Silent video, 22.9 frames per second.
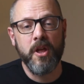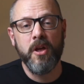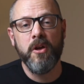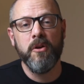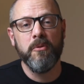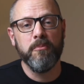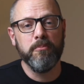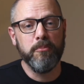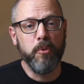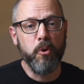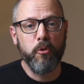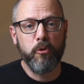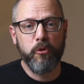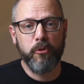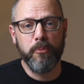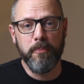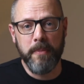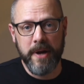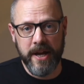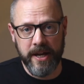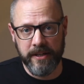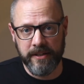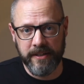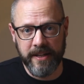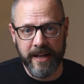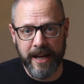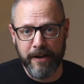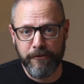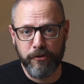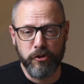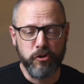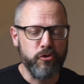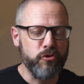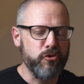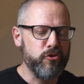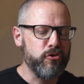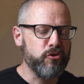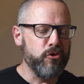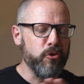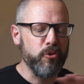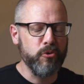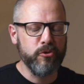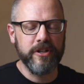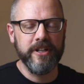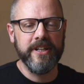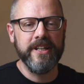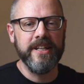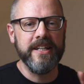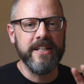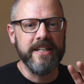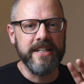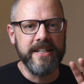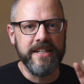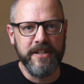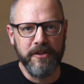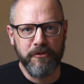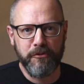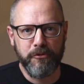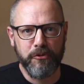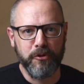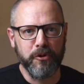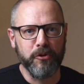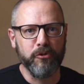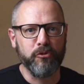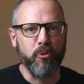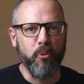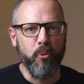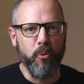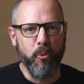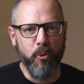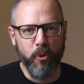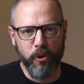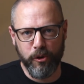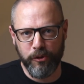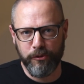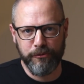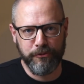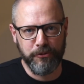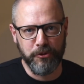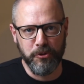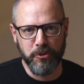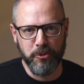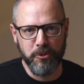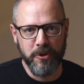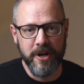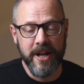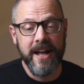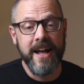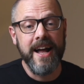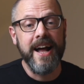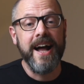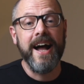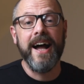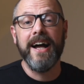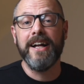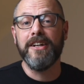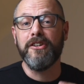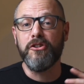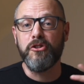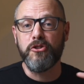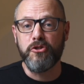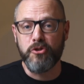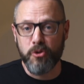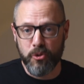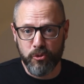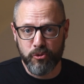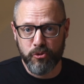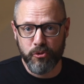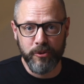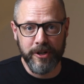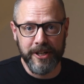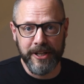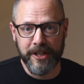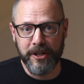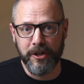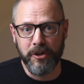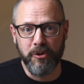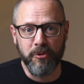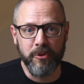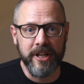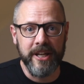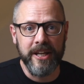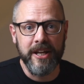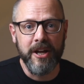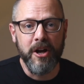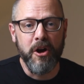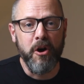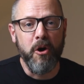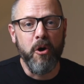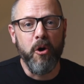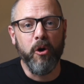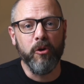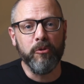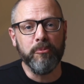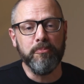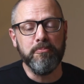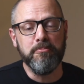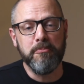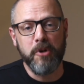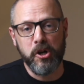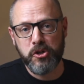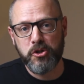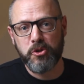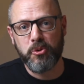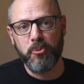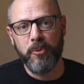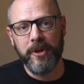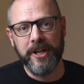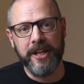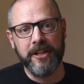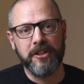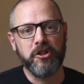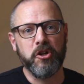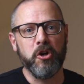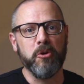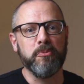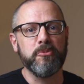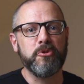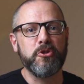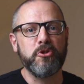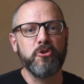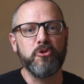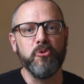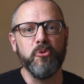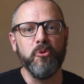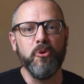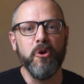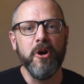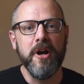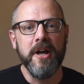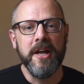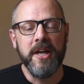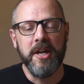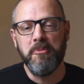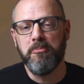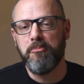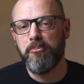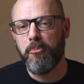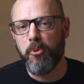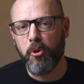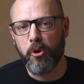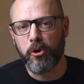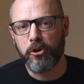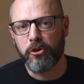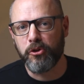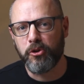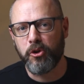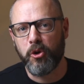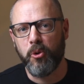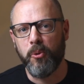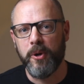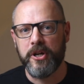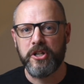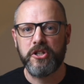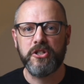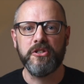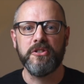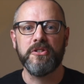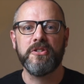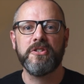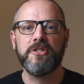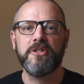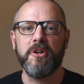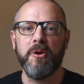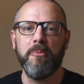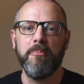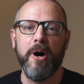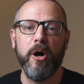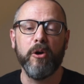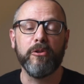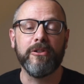Both men have a totally different worldview and don't really agree on much when it comes to important questions about